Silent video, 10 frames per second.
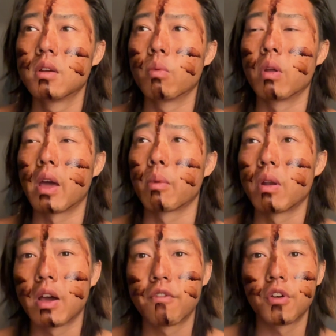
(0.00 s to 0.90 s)
when
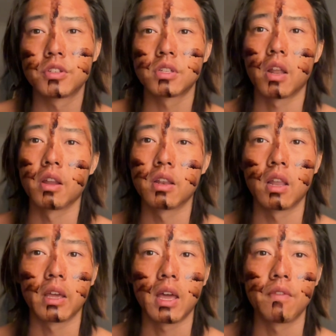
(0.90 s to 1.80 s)
I first started
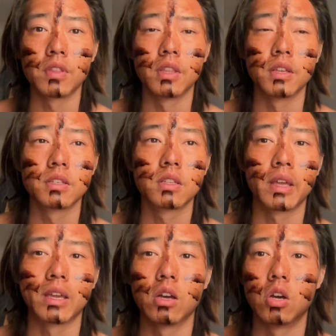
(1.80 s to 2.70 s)
like having this
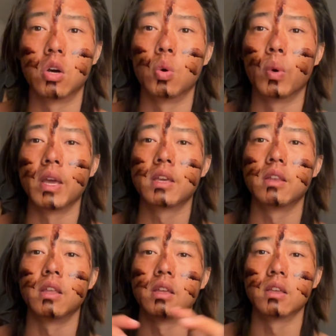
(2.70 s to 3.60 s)
like
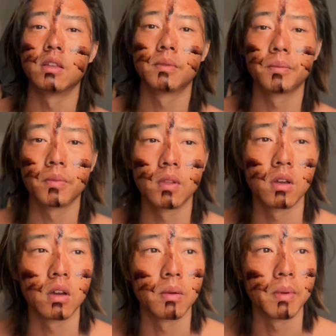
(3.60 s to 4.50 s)
awakening,
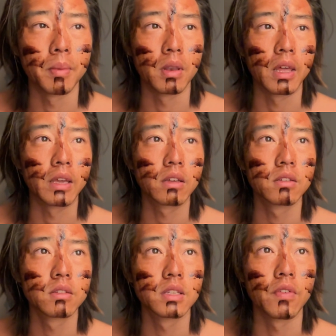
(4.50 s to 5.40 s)
maybe like
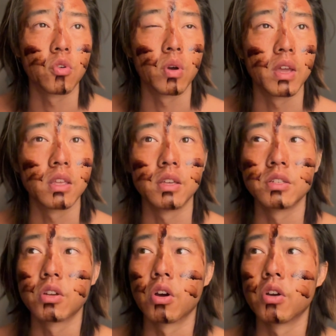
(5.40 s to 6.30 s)
7 or 8 years
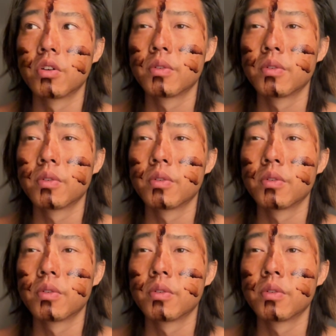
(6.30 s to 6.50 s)
ago,